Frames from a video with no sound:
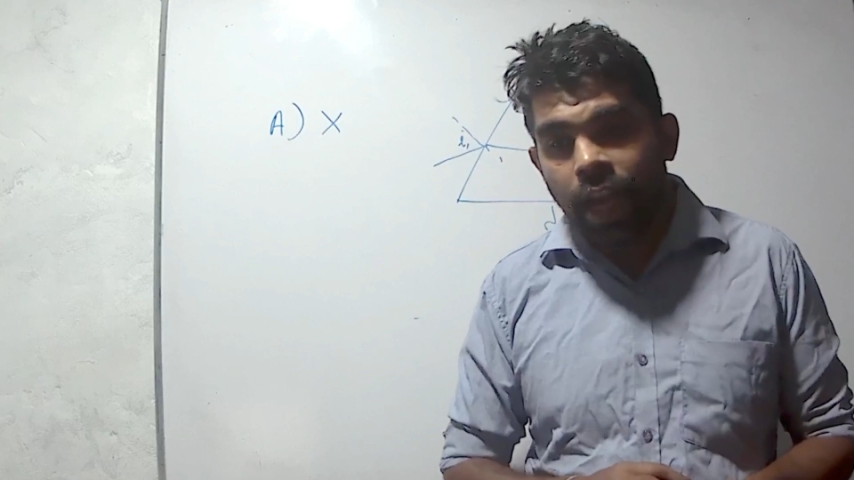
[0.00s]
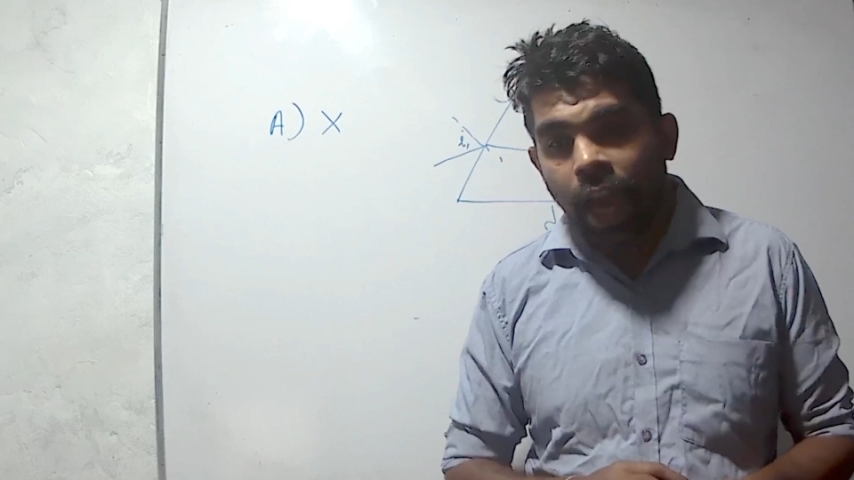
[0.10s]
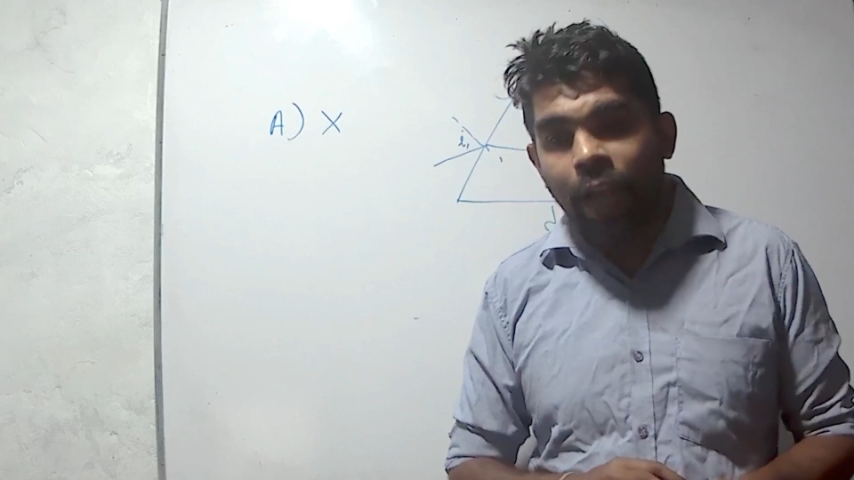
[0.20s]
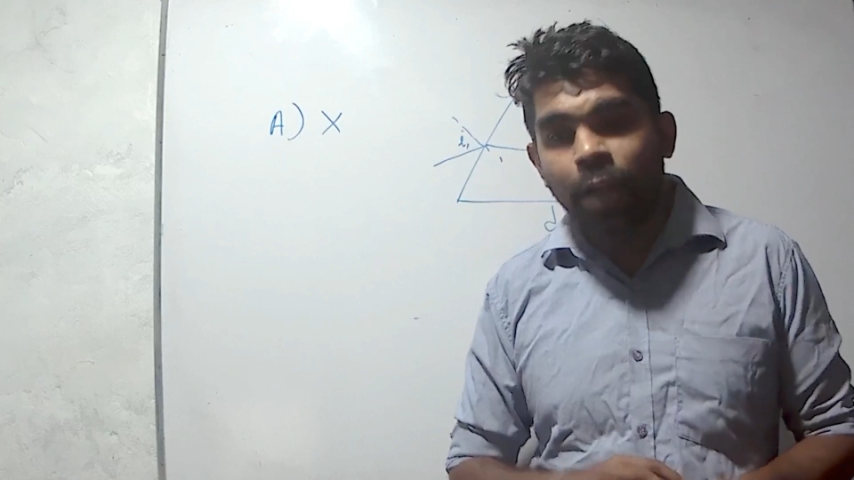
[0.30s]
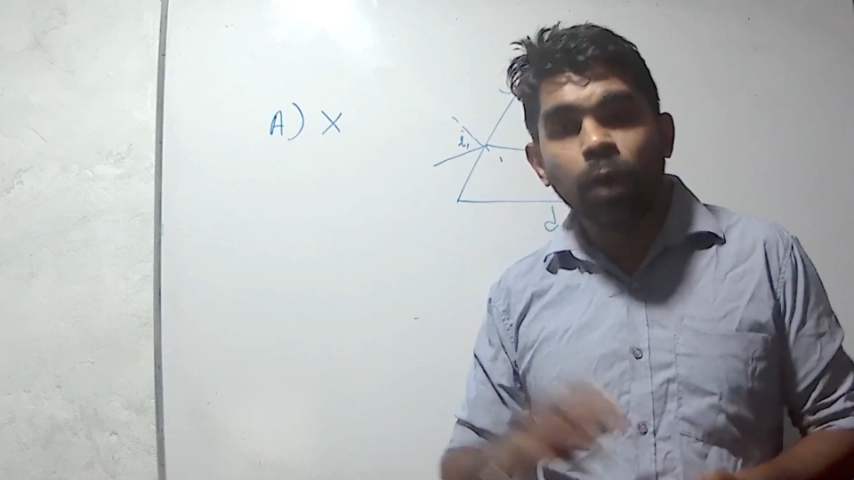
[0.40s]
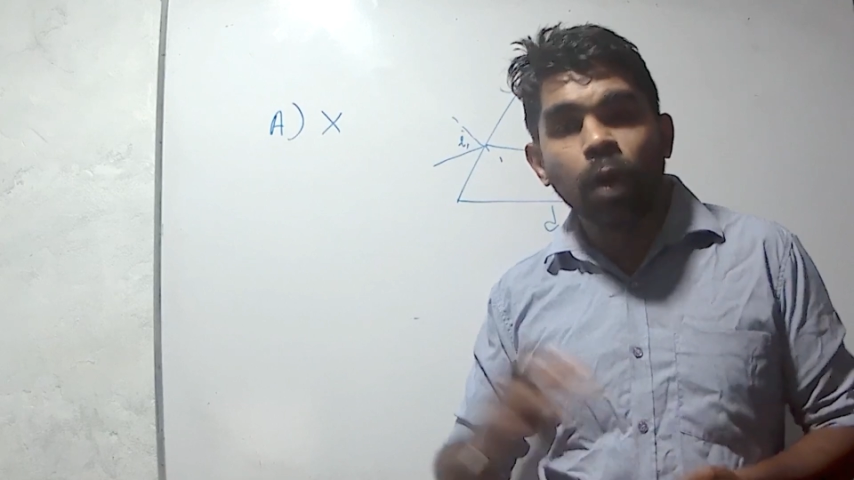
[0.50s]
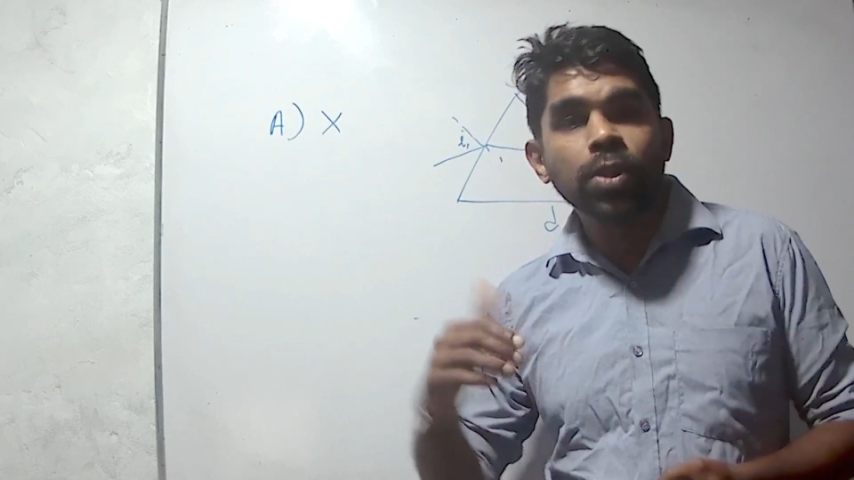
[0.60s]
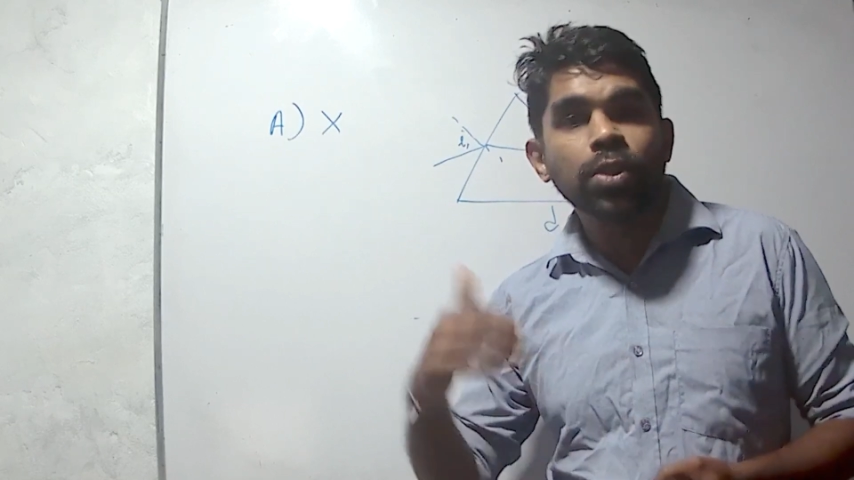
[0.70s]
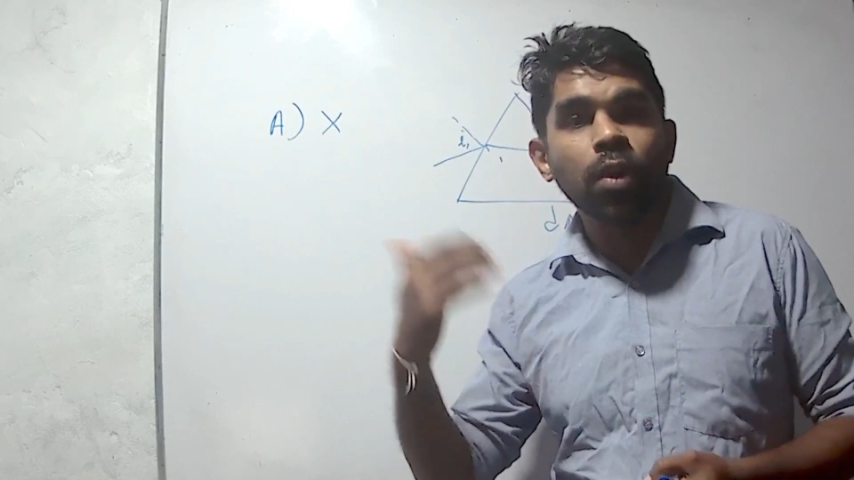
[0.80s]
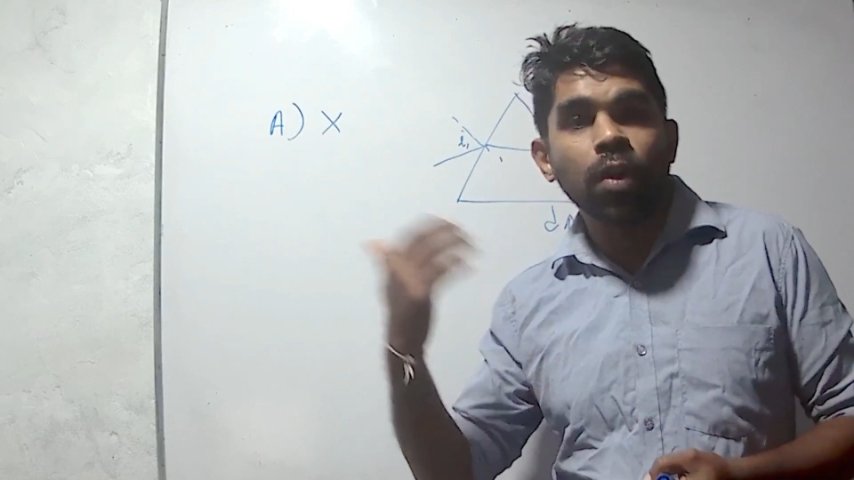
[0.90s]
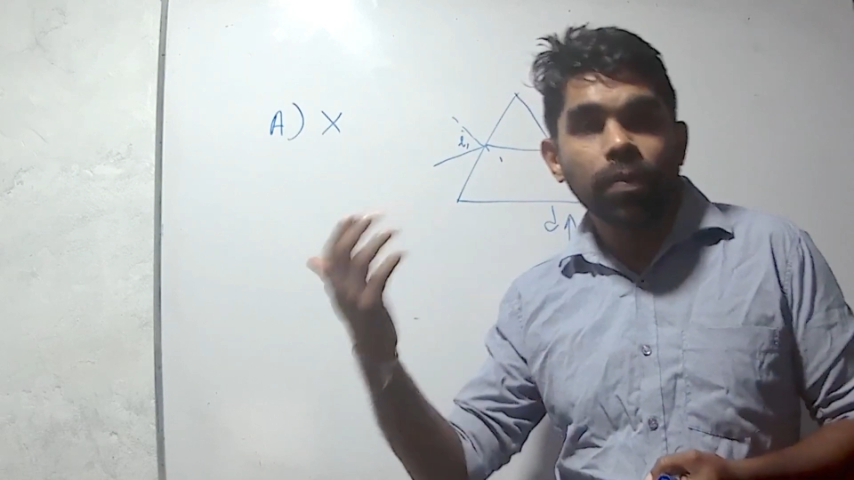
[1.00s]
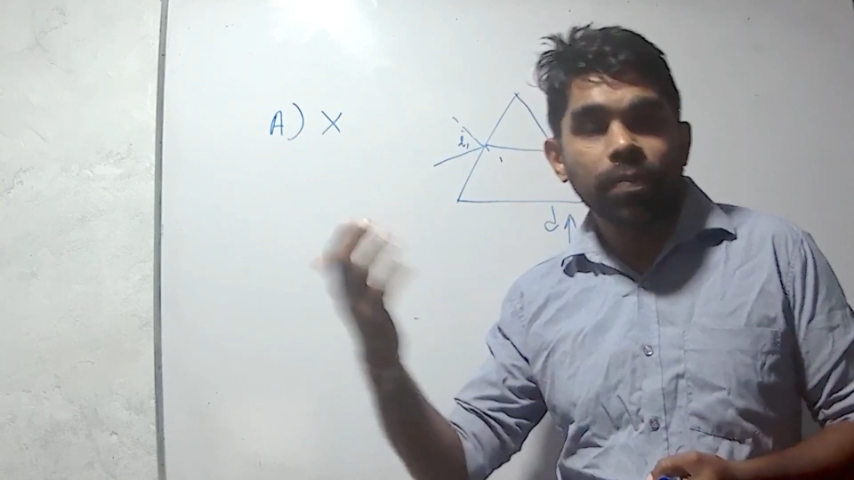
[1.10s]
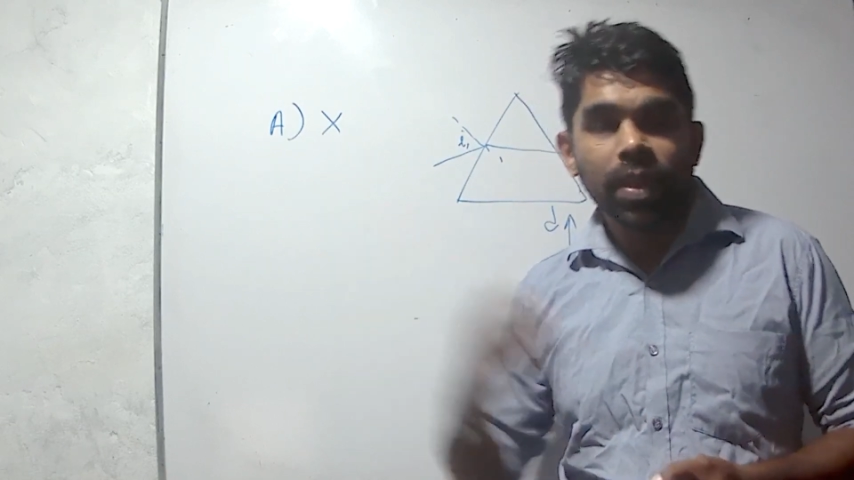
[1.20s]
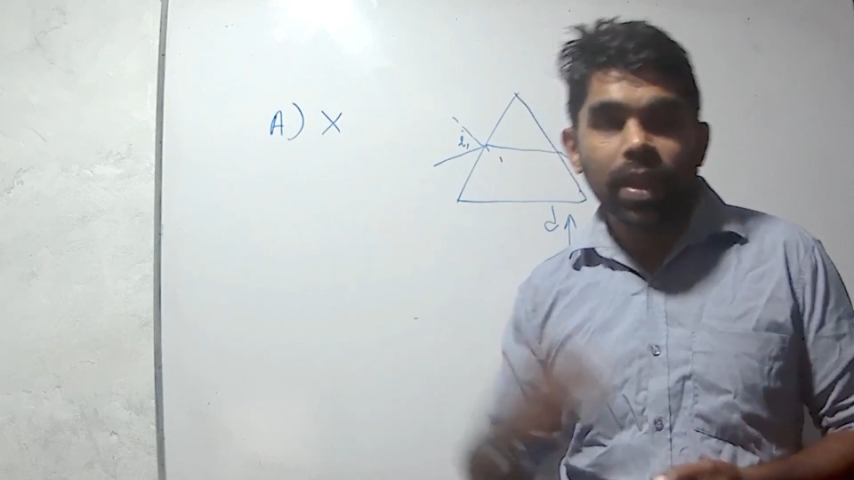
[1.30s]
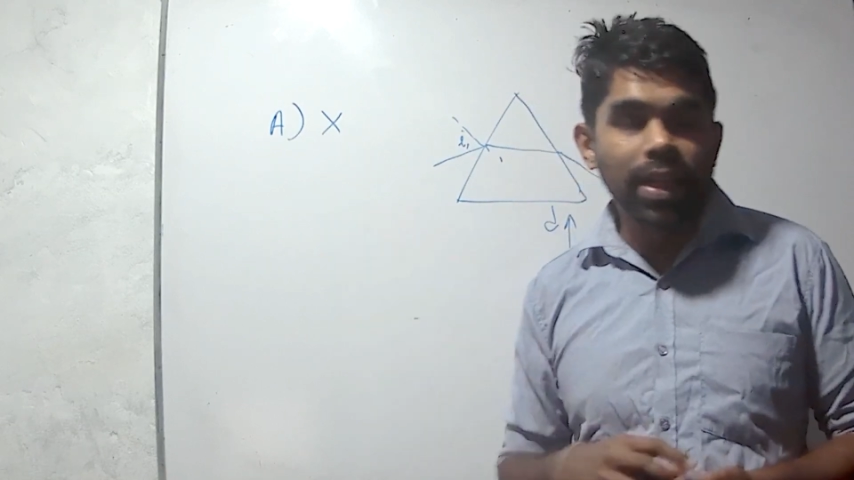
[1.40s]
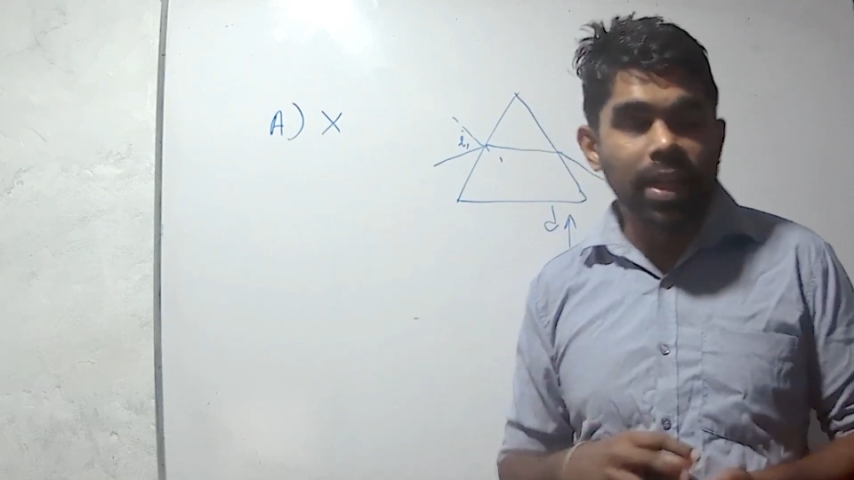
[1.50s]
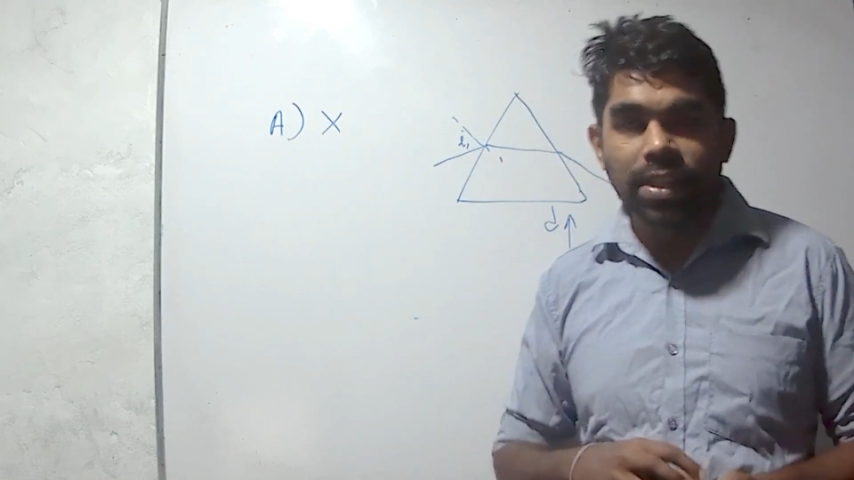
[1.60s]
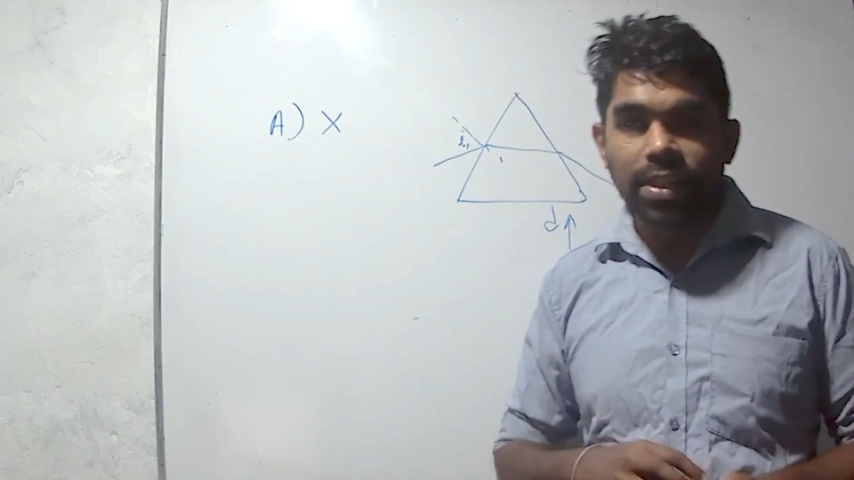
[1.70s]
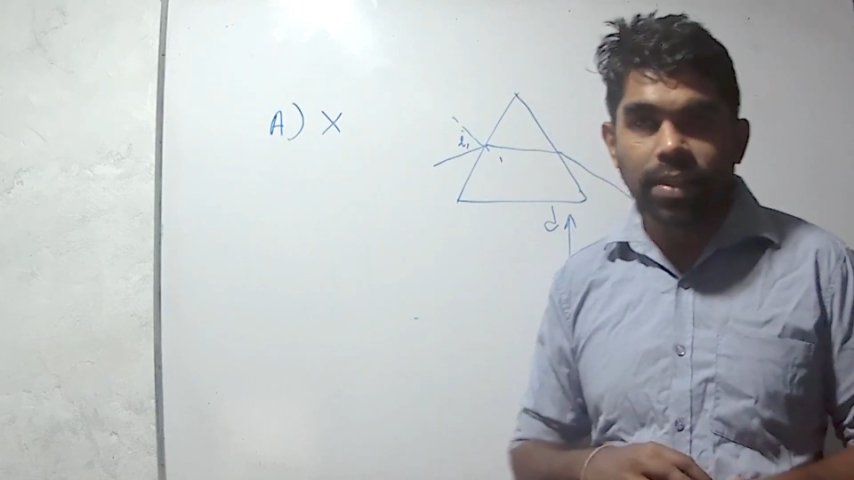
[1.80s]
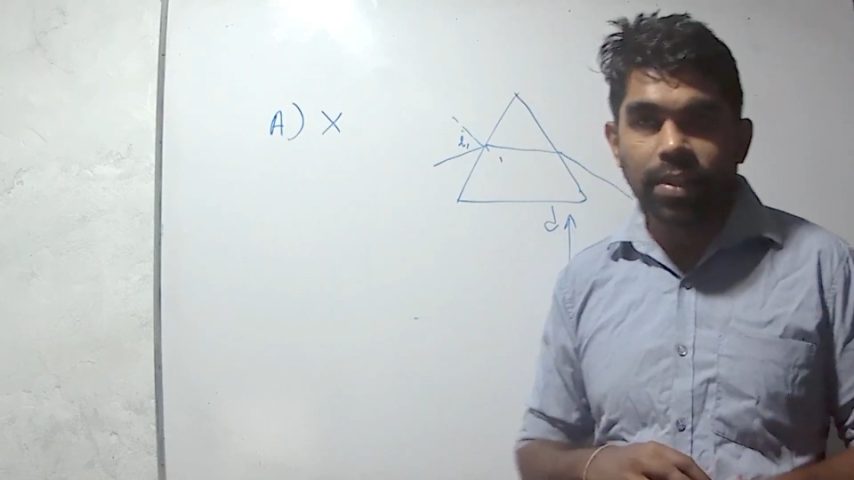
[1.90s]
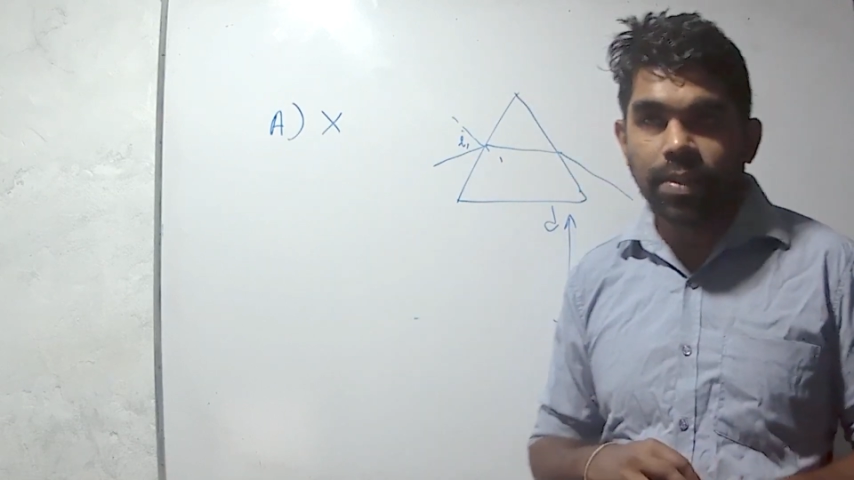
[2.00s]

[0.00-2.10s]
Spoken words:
I2 also increases.